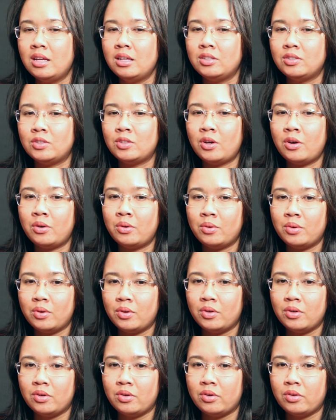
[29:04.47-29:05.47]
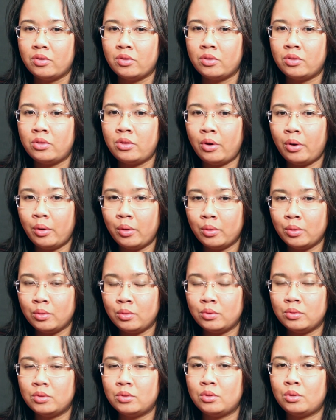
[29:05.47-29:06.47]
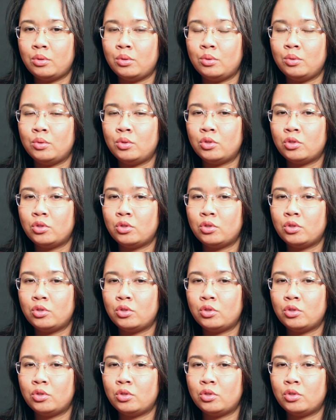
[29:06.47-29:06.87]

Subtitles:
So those who